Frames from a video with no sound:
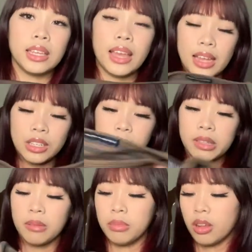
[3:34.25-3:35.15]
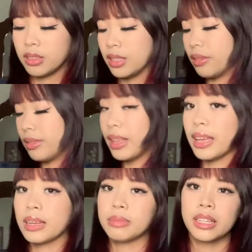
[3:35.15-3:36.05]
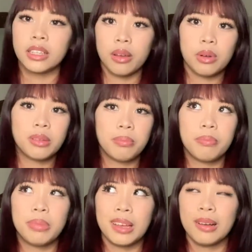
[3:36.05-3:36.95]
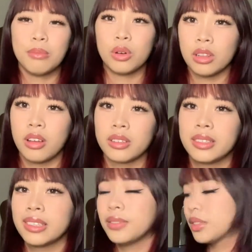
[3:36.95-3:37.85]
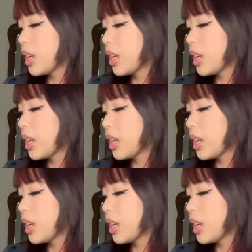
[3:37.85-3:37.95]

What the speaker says: yeah, I just picked up long sleeves. Like, I'm telling you, I want to pick up more long sleeves.